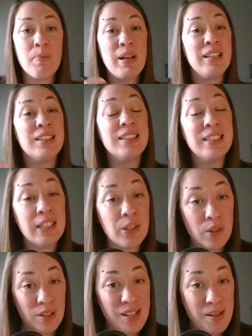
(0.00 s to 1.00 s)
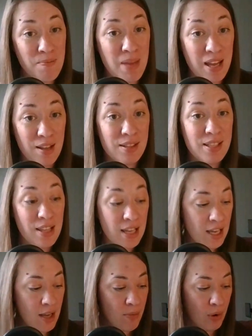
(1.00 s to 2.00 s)
but it literally means in the
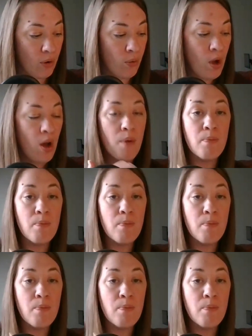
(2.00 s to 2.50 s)
Hebrew,